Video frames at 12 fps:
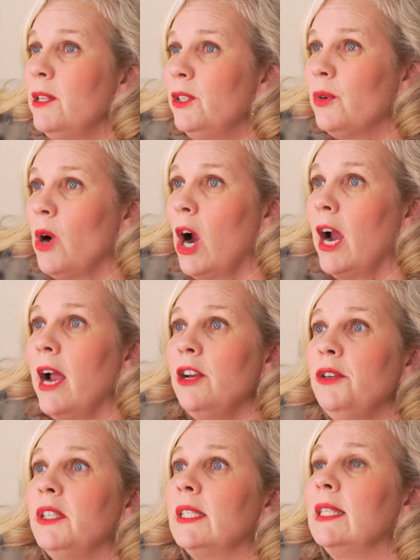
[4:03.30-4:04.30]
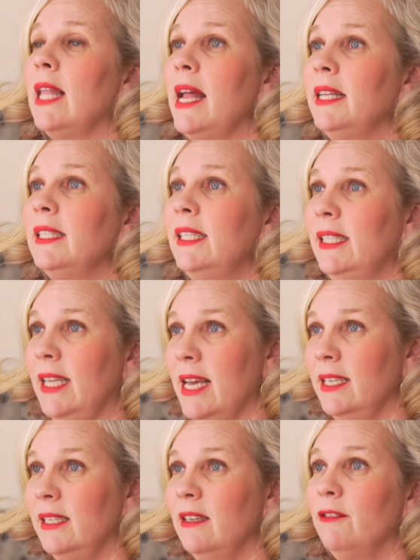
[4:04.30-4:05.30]
the door, and you just let it
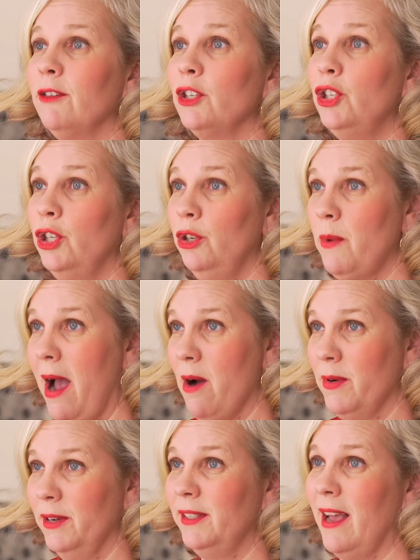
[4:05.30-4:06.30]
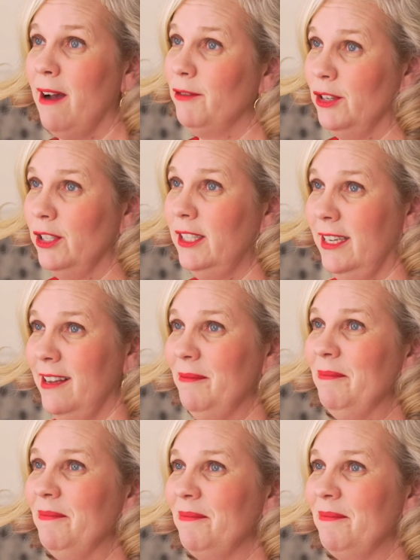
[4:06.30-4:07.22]
sit for 2 hours after it's done.